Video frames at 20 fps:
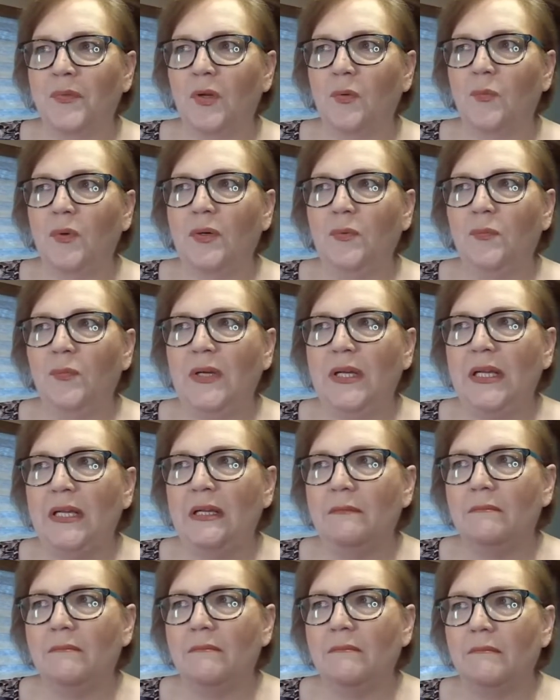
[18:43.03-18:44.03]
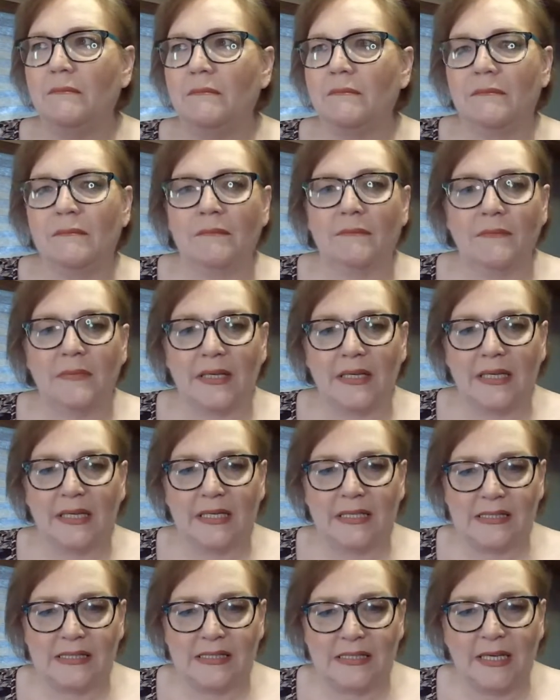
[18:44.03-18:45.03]
when we
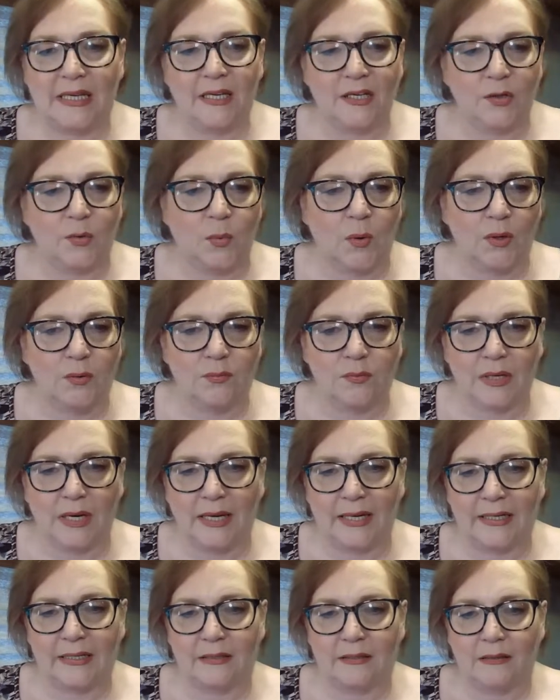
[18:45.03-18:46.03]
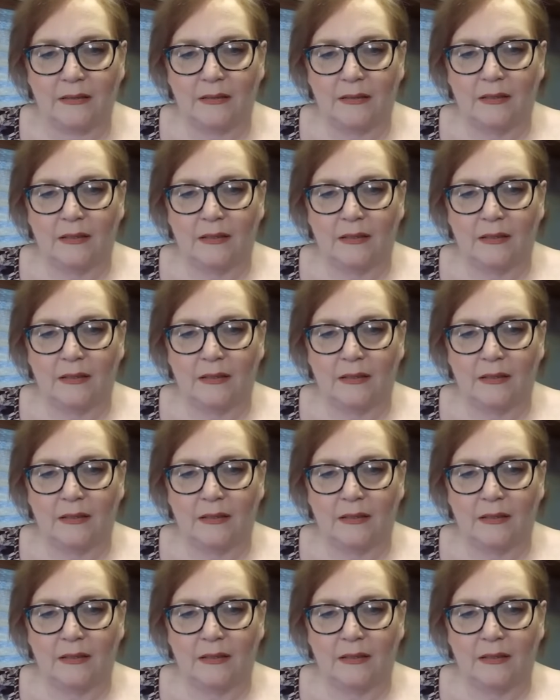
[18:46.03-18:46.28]
see a quote like